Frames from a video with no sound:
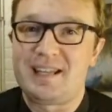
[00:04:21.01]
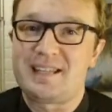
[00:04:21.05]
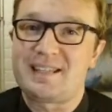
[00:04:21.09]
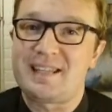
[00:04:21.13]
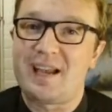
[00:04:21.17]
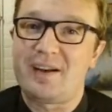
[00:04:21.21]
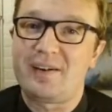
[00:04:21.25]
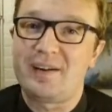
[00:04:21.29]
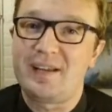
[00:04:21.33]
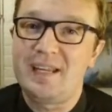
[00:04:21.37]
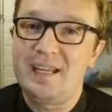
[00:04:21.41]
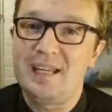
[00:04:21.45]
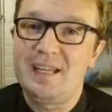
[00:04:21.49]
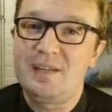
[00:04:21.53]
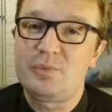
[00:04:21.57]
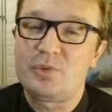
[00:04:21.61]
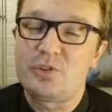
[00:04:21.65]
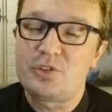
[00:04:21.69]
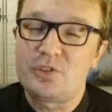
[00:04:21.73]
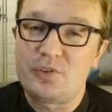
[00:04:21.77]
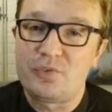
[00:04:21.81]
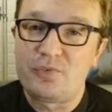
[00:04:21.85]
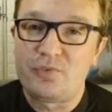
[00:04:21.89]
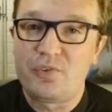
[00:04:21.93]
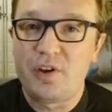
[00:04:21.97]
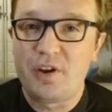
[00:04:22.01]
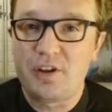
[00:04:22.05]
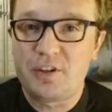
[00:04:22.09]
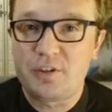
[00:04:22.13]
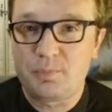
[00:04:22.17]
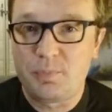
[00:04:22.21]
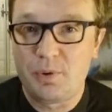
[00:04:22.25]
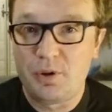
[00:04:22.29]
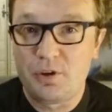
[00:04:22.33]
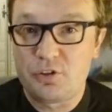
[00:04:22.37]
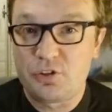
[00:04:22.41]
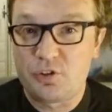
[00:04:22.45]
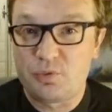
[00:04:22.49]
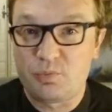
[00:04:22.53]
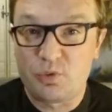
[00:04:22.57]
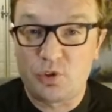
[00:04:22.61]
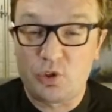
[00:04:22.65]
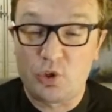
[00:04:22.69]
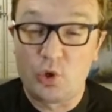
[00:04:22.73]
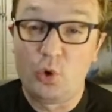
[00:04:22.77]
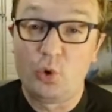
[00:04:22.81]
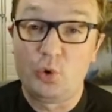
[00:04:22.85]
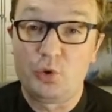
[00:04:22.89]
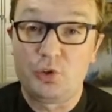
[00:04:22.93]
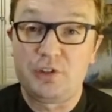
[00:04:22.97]
is how he was the first person
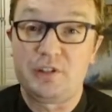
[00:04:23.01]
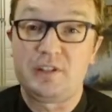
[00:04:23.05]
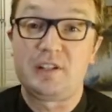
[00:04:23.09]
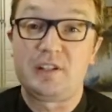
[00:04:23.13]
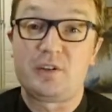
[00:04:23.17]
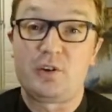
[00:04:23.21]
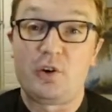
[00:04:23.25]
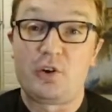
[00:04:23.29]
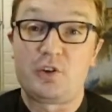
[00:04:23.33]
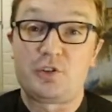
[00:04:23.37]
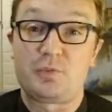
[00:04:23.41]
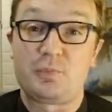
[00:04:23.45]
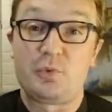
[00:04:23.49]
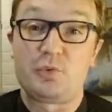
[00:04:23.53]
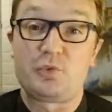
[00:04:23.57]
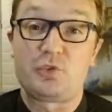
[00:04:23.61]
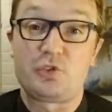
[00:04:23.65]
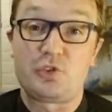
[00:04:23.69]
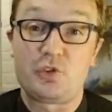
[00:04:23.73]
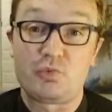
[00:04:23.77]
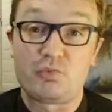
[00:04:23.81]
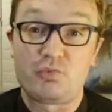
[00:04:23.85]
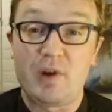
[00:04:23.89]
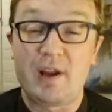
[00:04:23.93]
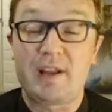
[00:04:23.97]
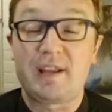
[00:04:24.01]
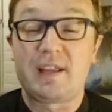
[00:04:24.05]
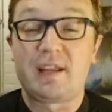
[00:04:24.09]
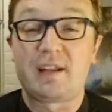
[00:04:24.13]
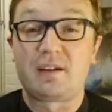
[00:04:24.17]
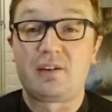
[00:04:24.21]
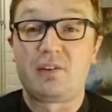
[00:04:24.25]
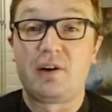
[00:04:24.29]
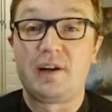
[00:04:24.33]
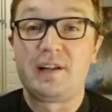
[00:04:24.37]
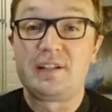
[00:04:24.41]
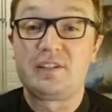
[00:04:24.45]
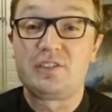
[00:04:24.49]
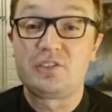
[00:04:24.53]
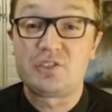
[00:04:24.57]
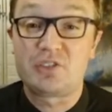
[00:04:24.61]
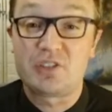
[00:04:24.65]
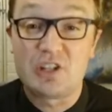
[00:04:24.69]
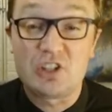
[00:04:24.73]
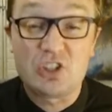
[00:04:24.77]
recorded in the Gospels to recognize